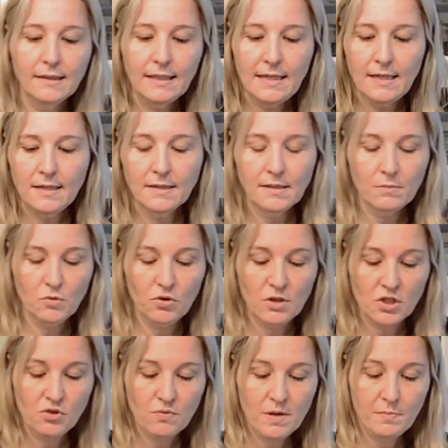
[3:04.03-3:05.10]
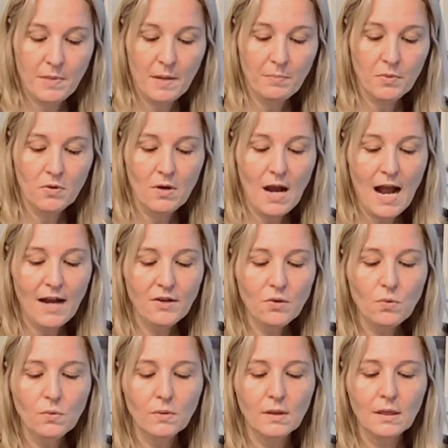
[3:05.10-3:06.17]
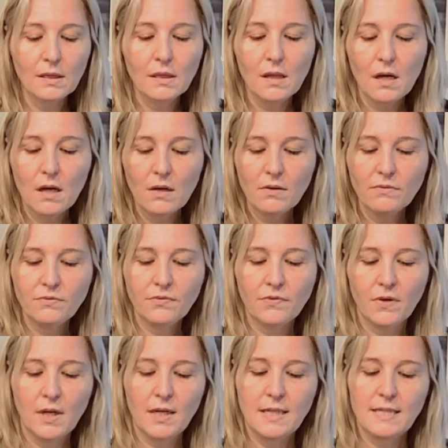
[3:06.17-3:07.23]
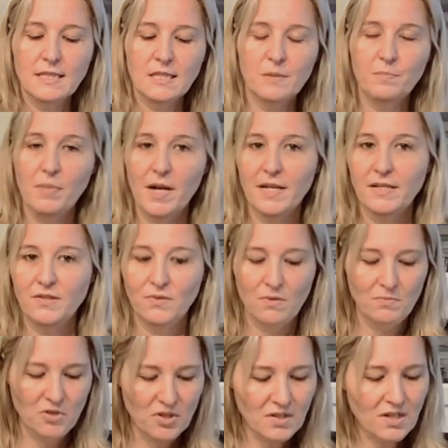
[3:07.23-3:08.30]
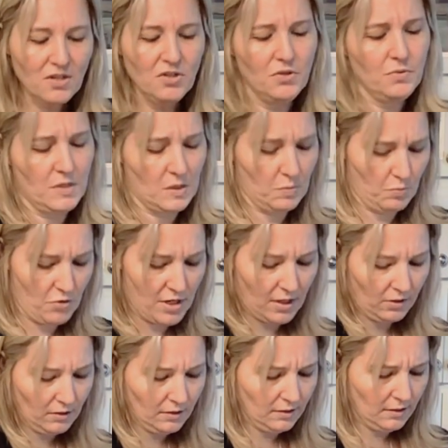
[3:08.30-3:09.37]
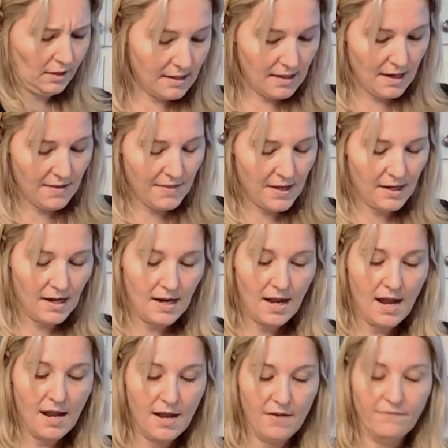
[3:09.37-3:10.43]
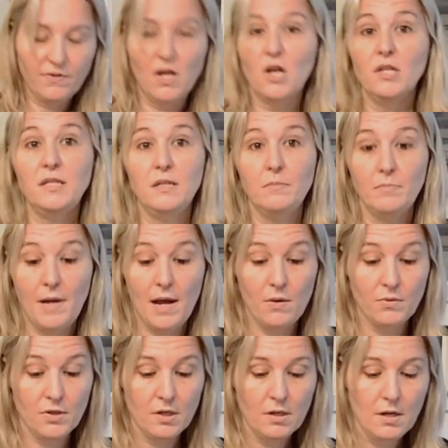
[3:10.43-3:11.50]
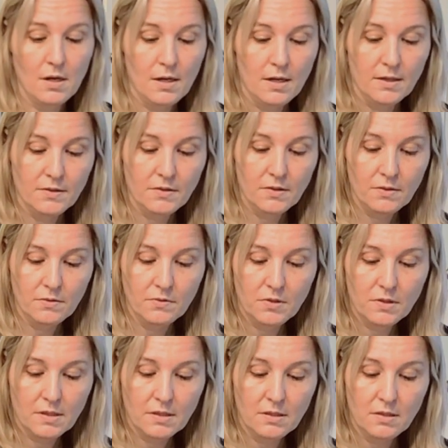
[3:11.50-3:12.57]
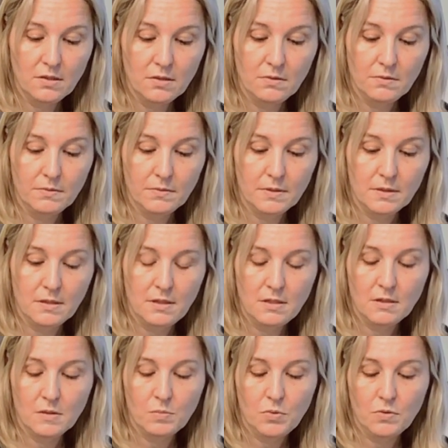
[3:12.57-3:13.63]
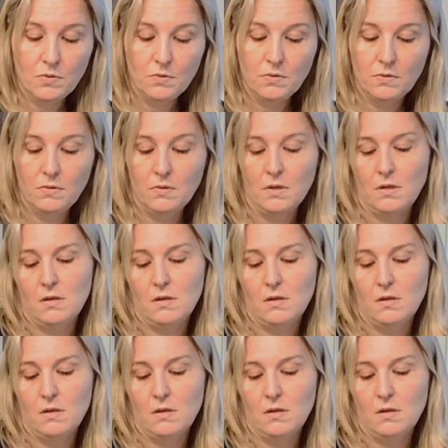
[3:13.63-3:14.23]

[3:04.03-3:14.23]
heat, some crushed red pepper. I don't love spice, so I'm just gonna do a sprinkle. And then I have onion powder. So I'm just gonna do a teaspoon